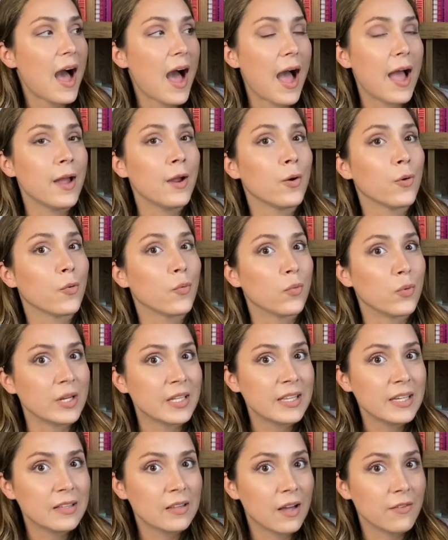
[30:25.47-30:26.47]
I
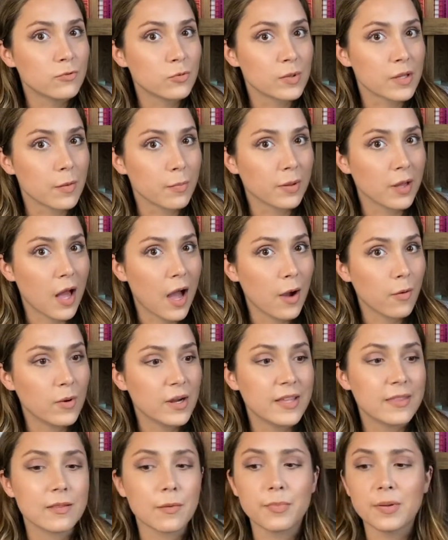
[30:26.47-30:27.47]
really loved where the plot
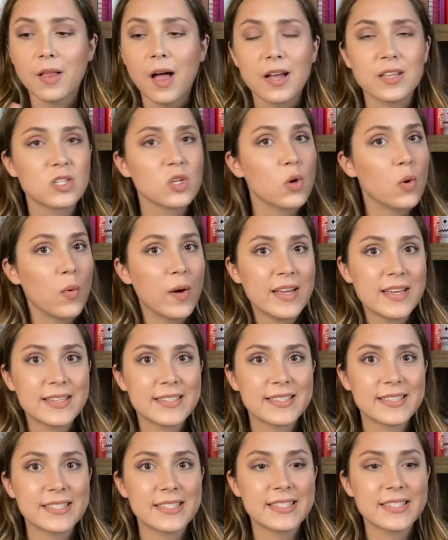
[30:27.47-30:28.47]
went, the plot
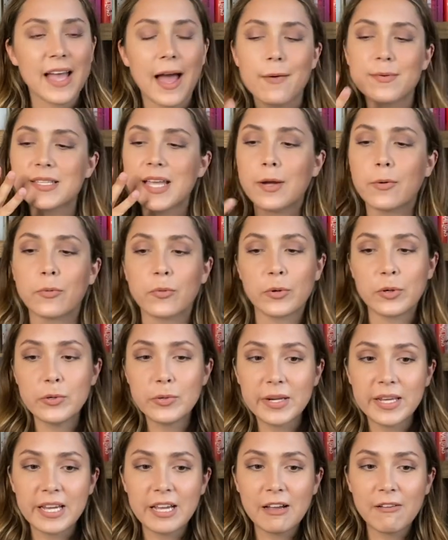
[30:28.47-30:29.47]
twists. I was like
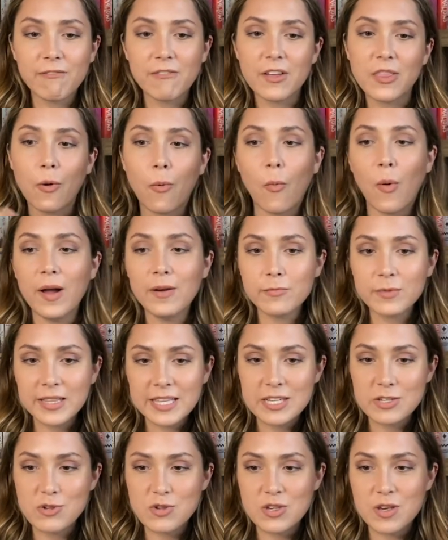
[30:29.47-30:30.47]
rooting for the one
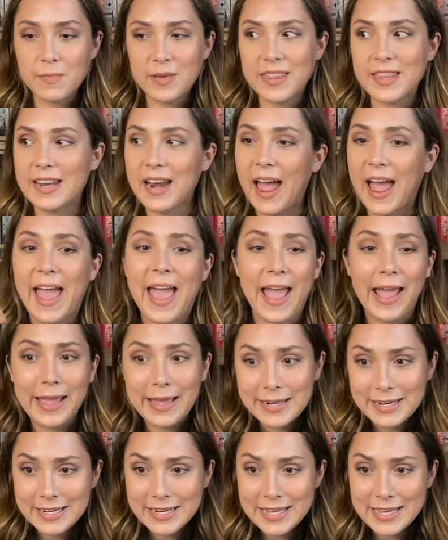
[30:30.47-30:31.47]
relationship and then I
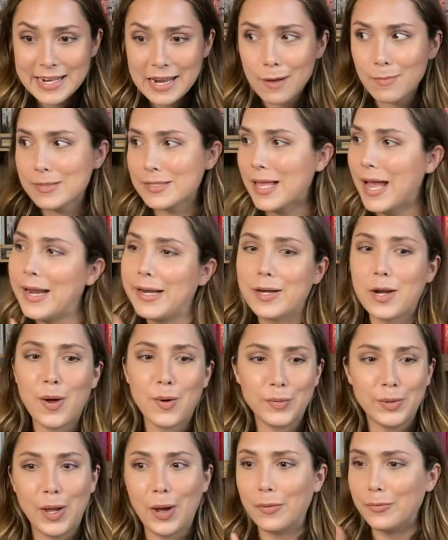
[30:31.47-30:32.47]
hated it. I was like,
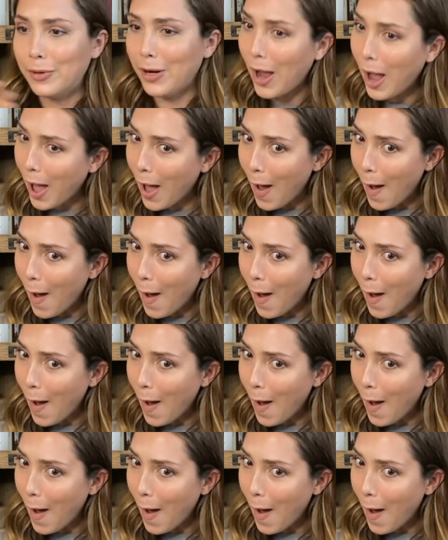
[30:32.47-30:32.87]
no, no, no.